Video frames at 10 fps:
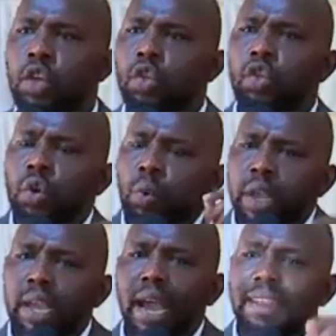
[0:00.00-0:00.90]
Should
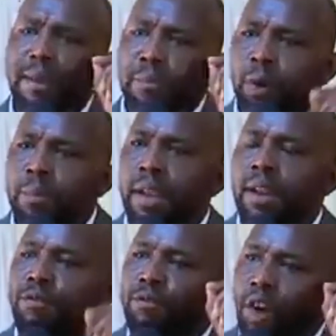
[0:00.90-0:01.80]
we at the
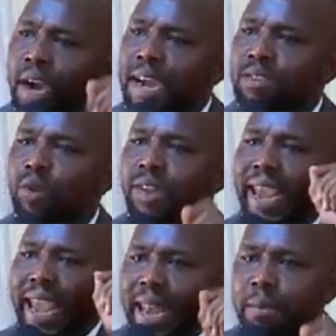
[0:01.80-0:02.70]
moment focus on
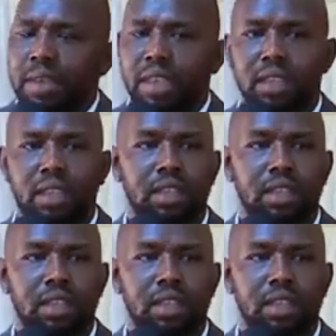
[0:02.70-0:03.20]
the enemy?